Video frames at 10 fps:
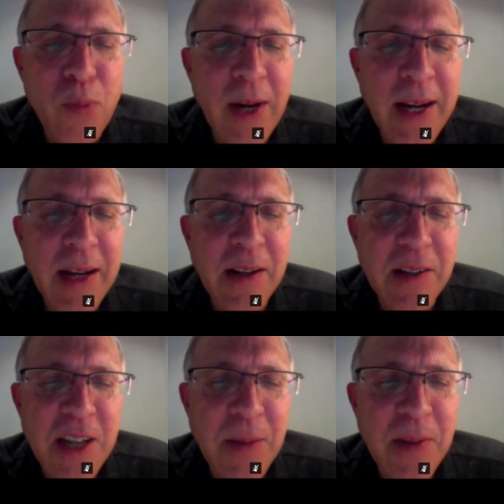
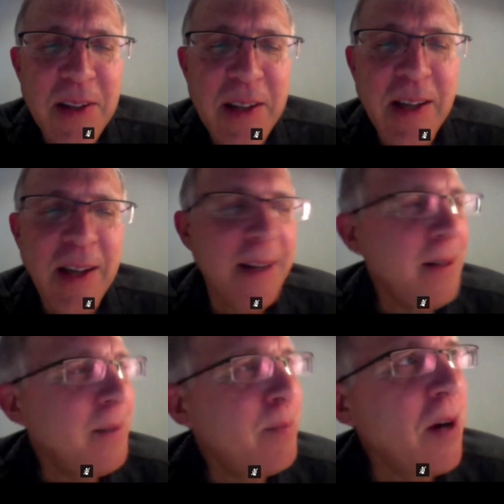bring some of the
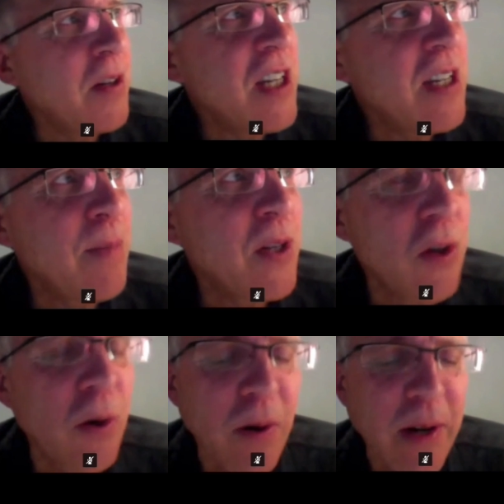
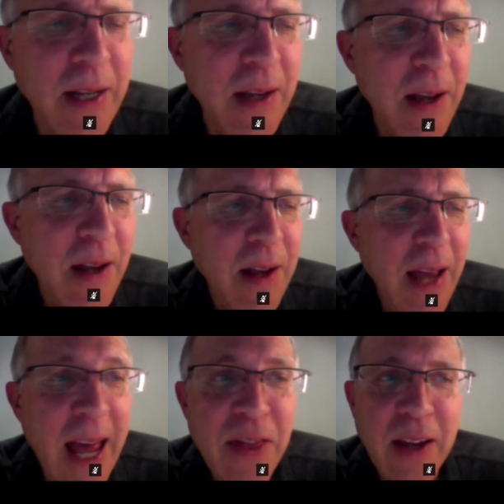participatory
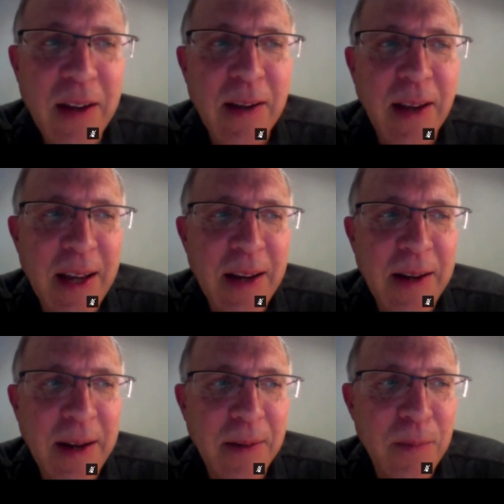ethic
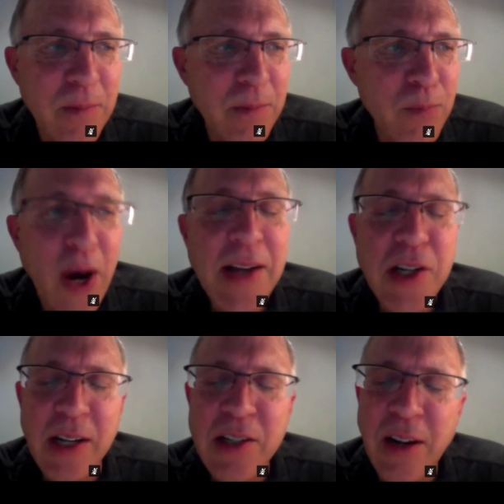and
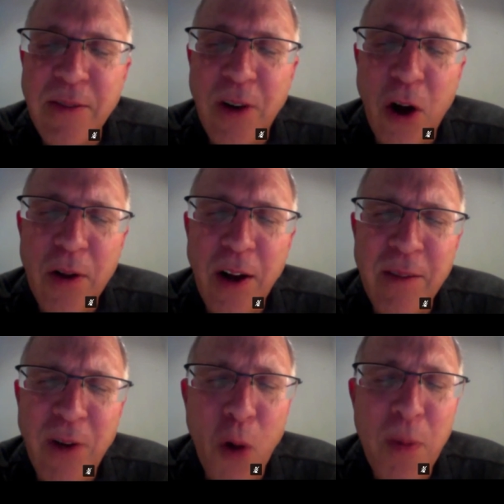projects of
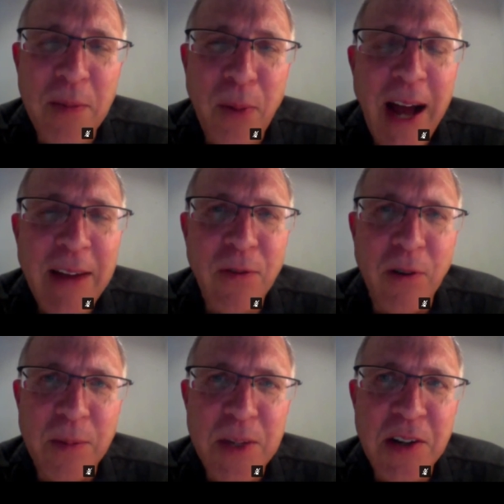open
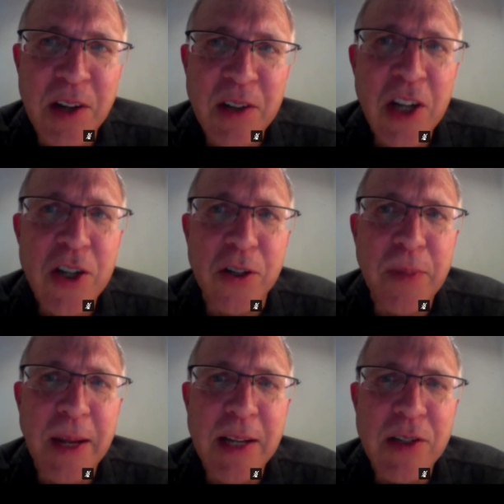platforms and digital
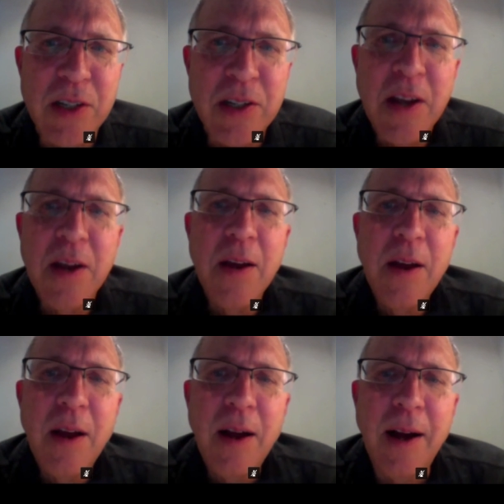spaces
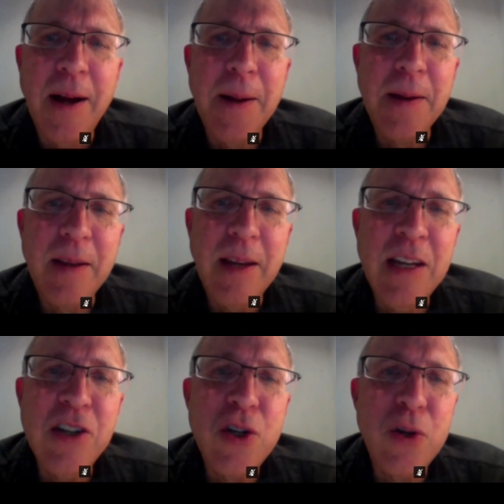
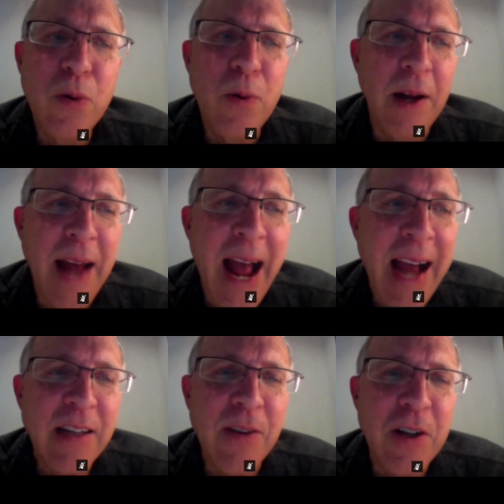into an
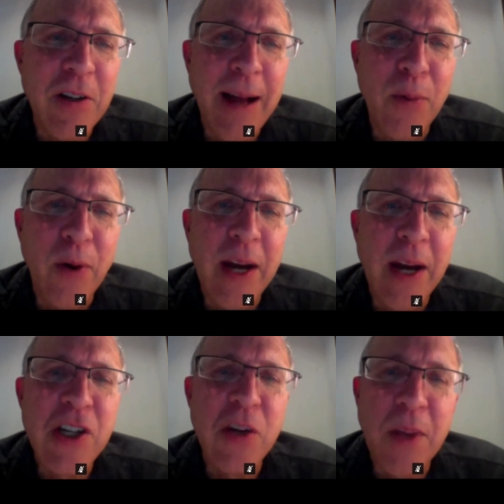active
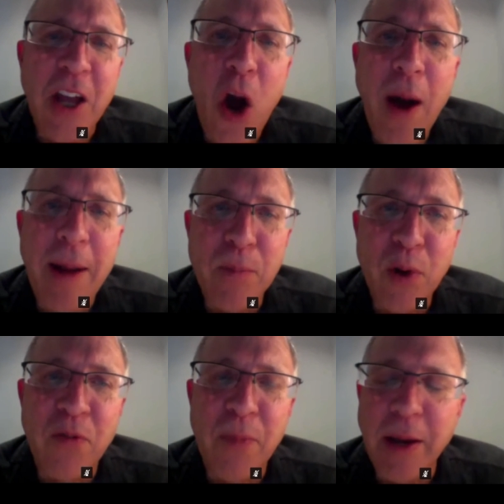collaboration with the co-op
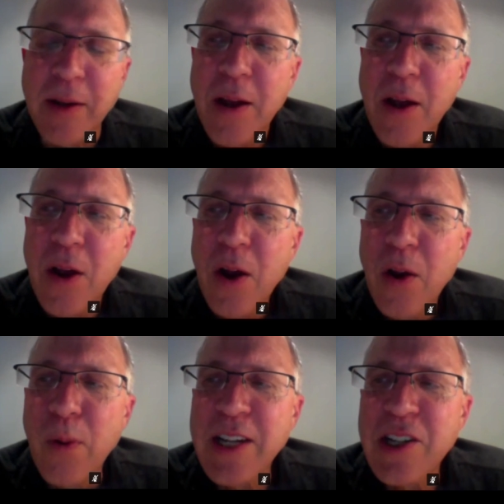movement,
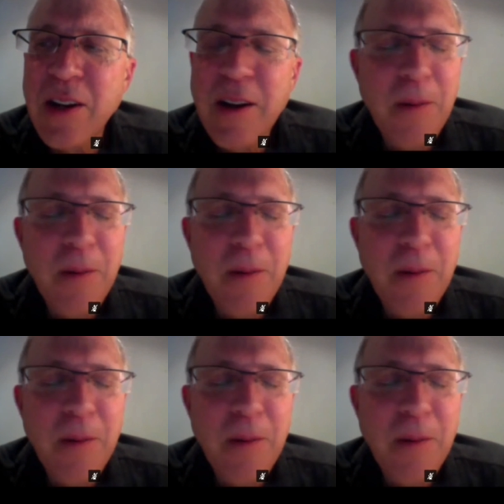which